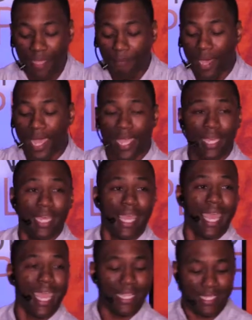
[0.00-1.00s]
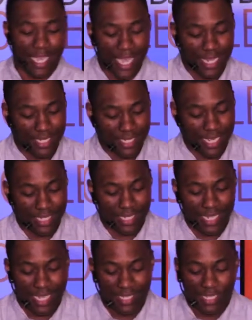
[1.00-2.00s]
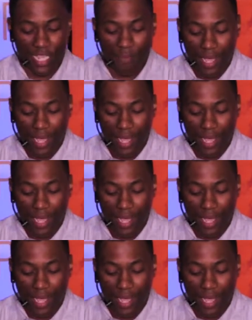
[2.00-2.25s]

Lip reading: Nehemiah 8:10 says this.